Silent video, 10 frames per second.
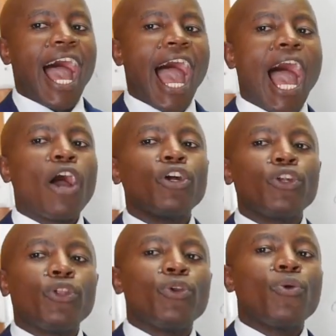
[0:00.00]
How
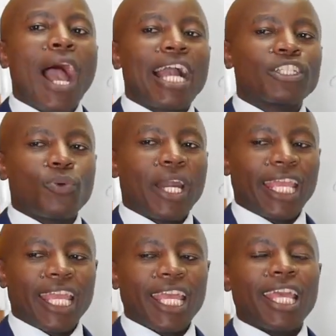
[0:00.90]
do you
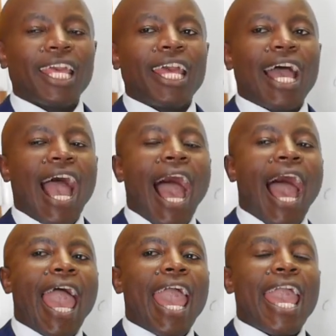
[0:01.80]
actually
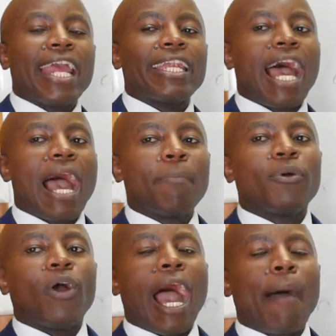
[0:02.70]
end
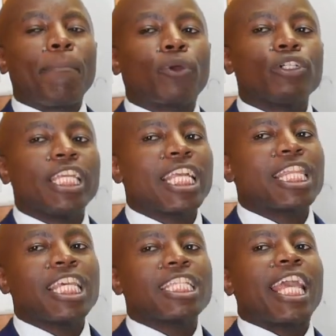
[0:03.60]
up
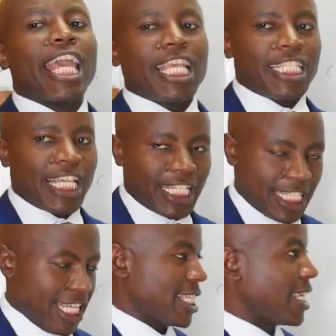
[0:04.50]
approaching these
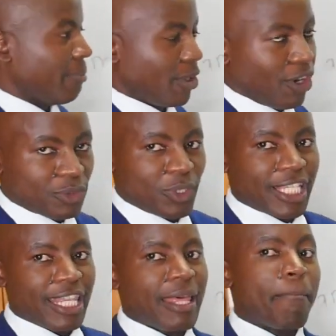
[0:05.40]
agencies? Because we
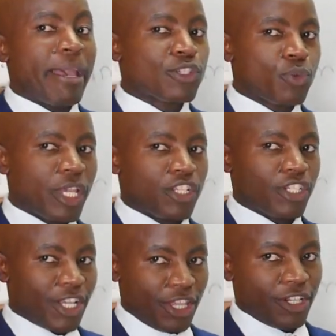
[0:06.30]
say the best way is
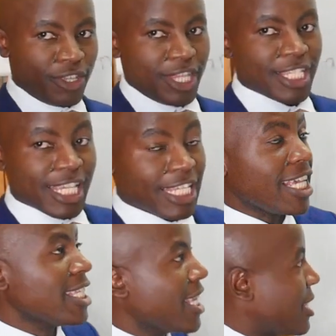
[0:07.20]
to go through these
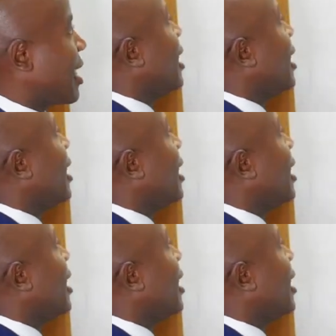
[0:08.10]
agencies.